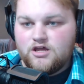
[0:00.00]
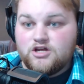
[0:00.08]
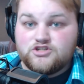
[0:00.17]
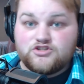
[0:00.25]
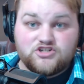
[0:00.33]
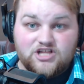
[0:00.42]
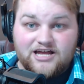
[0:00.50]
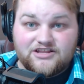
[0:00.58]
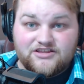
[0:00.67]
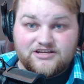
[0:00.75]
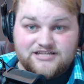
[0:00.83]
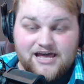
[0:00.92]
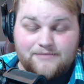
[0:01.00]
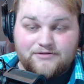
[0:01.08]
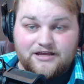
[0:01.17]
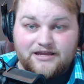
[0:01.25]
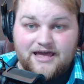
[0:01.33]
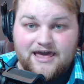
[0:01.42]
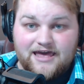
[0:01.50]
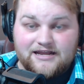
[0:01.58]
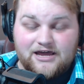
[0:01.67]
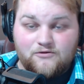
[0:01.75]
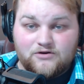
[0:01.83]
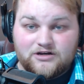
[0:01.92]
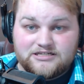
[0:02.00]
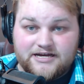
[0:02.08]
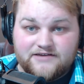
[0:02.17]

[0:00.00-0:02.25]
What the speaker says: So there's a lot of things happening, and I want to dive